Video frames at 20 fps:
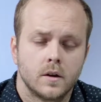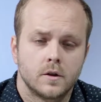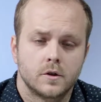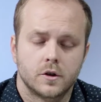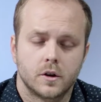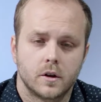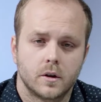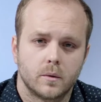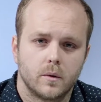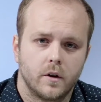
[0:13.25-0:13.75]

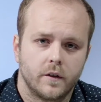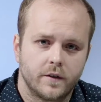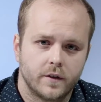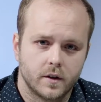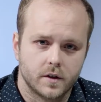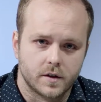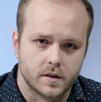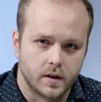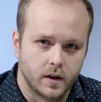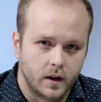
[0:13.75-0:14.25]
Sure. Well,
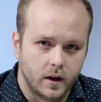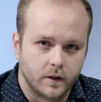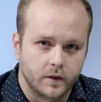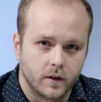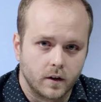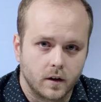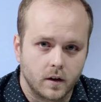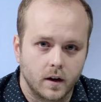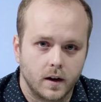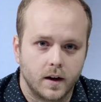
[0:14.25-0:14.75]
first, thank you
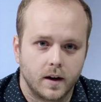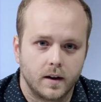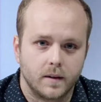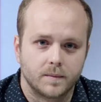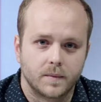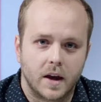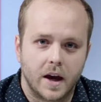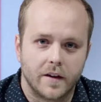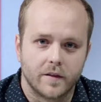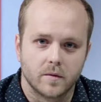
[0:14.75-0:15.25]
for
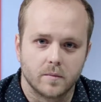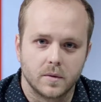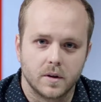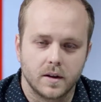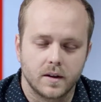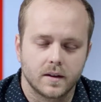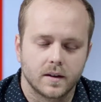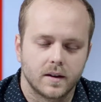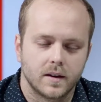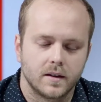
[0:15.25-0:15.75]
having
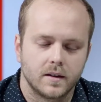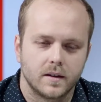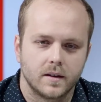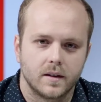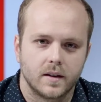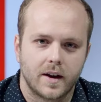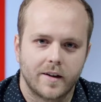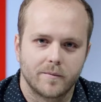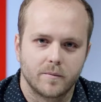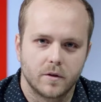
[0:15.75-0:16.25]
me and
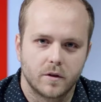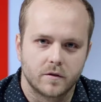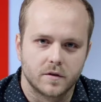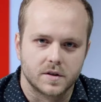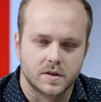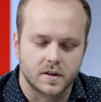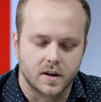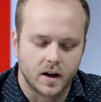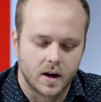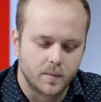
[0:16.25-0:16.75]
having me over
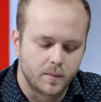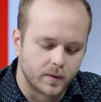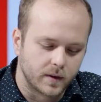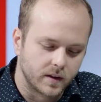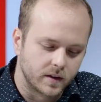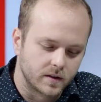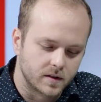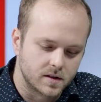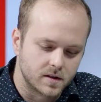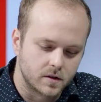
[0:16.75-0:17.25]
Skype. I
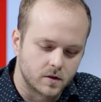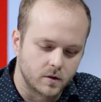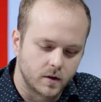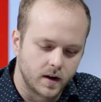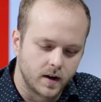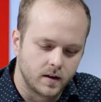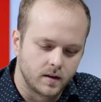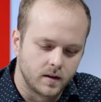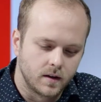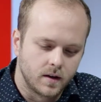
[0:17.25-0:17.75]
think this is
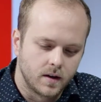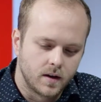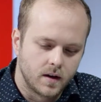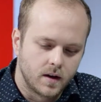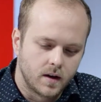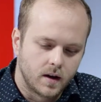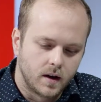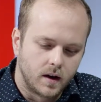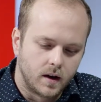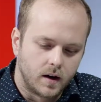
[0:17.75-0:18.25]
great.
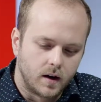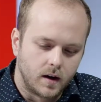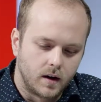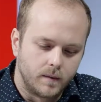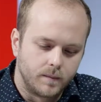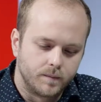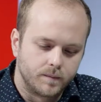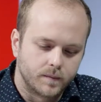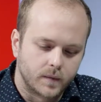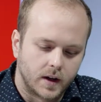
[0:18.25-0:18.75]

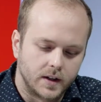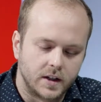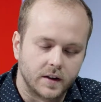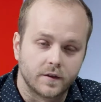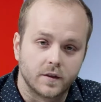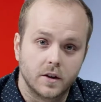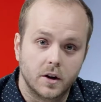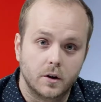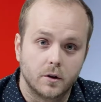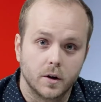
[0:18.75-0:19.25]
I
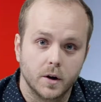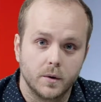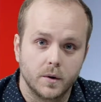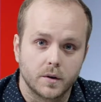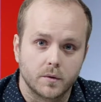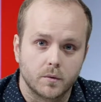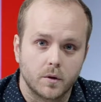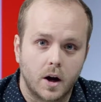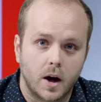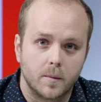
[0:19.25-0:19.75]
definitely agree
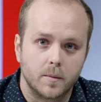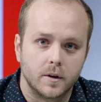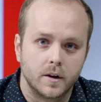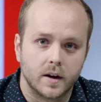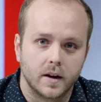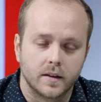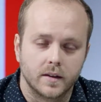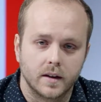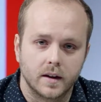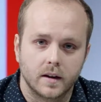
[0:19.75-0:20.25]
with
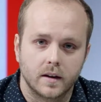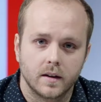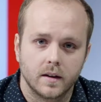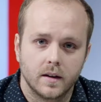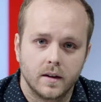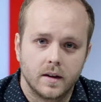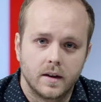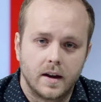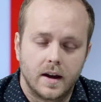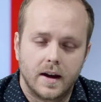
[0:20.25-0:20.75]
Robert. I think
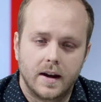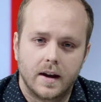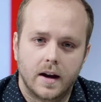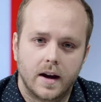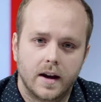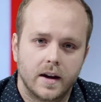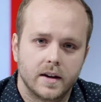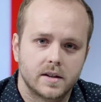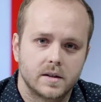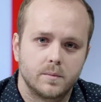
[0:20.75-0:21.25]

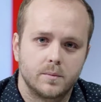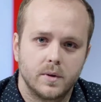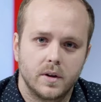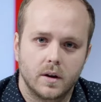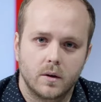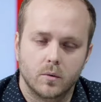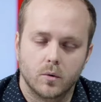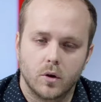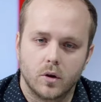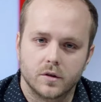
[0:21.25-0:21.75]
AI has a
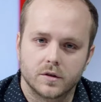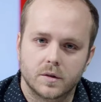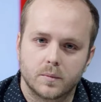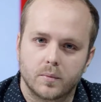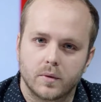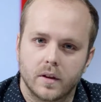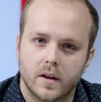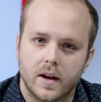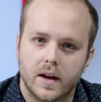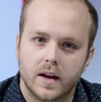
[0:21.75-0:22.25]
big role to
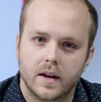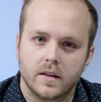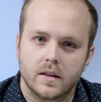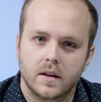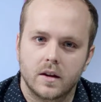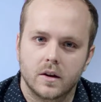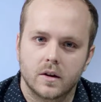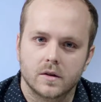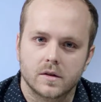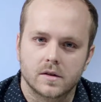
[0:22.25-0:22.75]
play in the
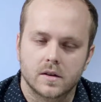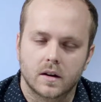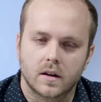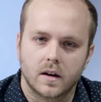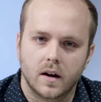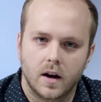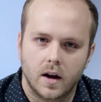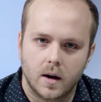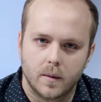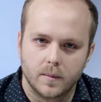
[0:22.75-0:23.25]
years to
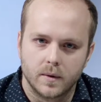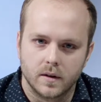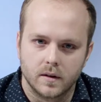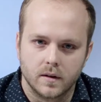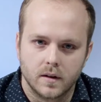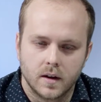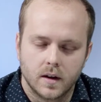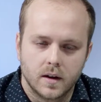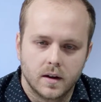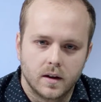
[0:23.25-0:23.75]
come.
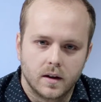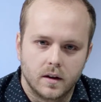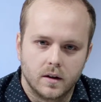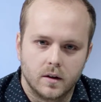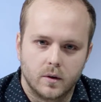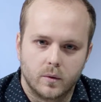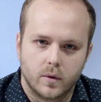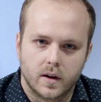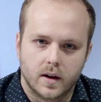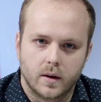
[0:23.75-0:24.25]
And
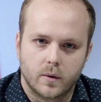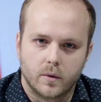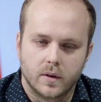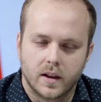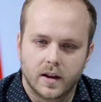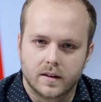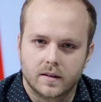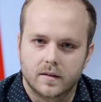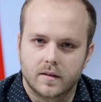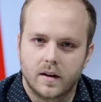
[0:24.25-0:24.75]
what I would
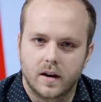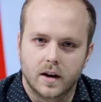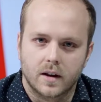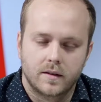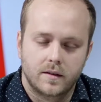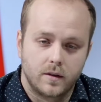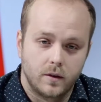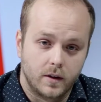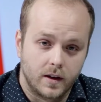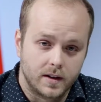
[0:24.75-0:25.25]
like to
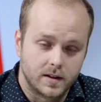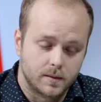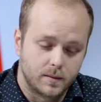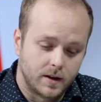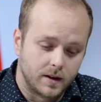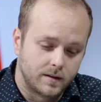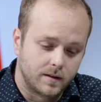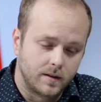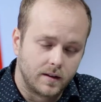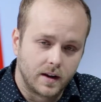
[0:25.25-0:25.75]
talk to you guys
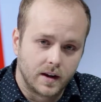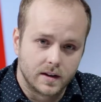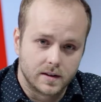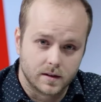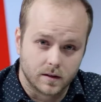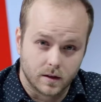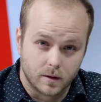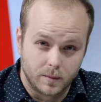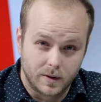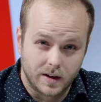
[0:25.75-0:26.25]
about today
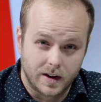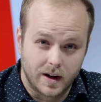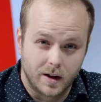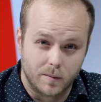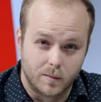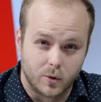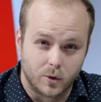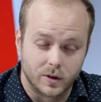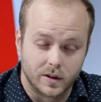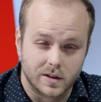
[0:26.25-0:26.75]
is a little bit of how
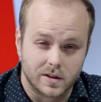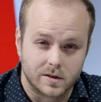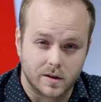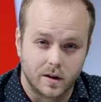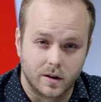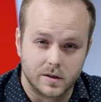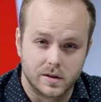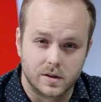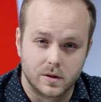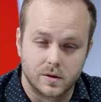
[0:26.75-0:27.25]

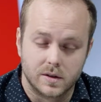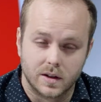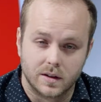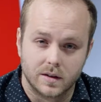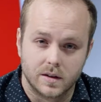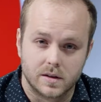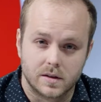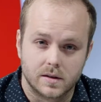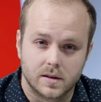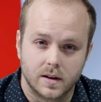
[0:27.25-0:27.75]
Morningstar is
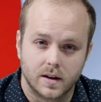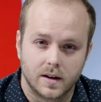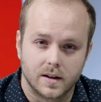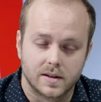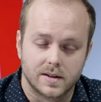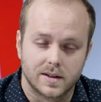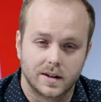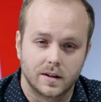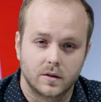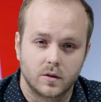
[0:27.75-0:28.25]
using this
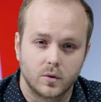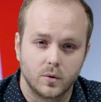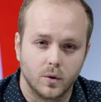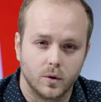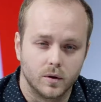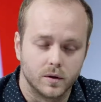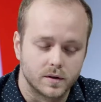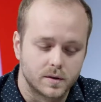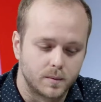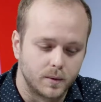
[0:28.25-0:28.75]
set of
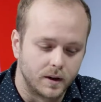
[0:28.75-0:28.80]
tools.